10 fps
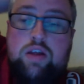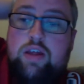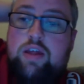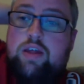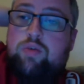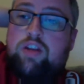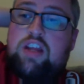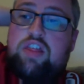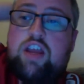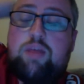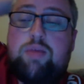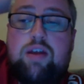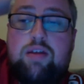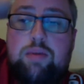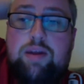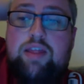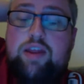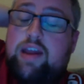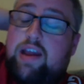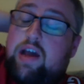What did you think about it in the middle of the
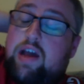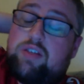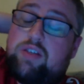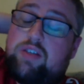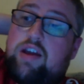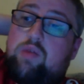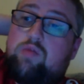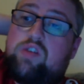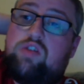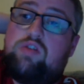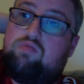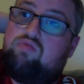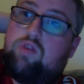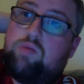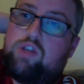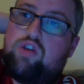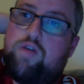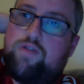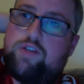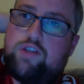night? I was there and it was a
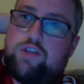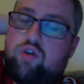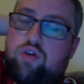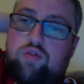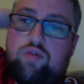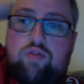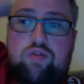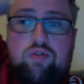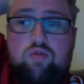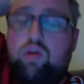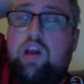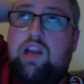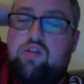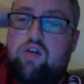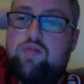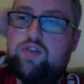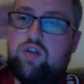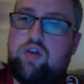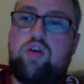tough slog. Really tough slog.